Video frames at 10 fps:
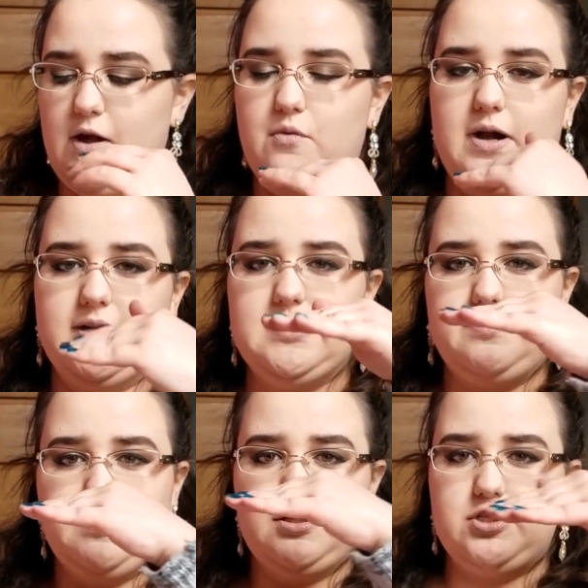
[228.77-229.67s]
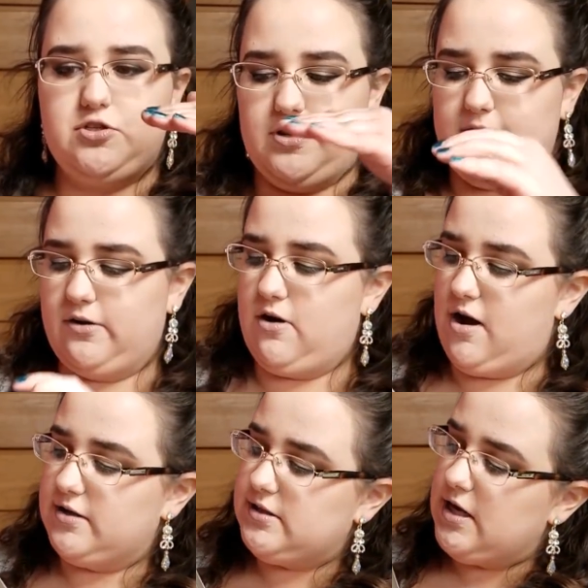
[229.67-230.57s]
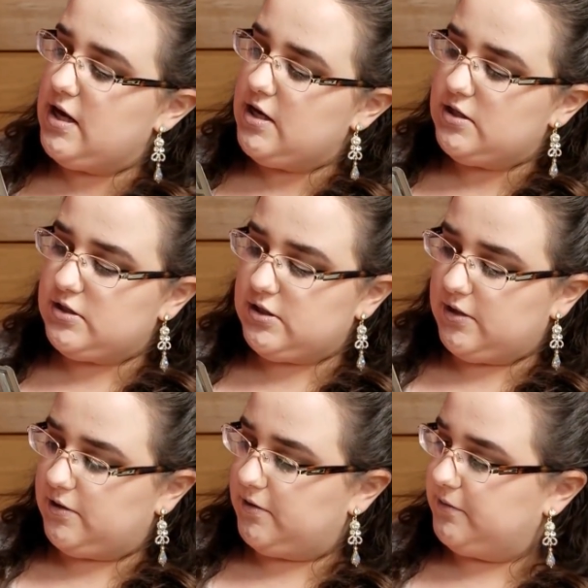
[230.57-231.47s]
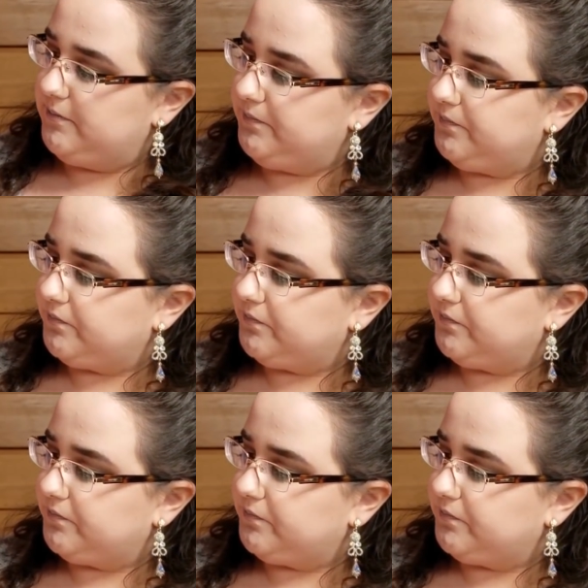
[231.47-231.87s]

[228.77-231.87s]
I want it to be straight across, so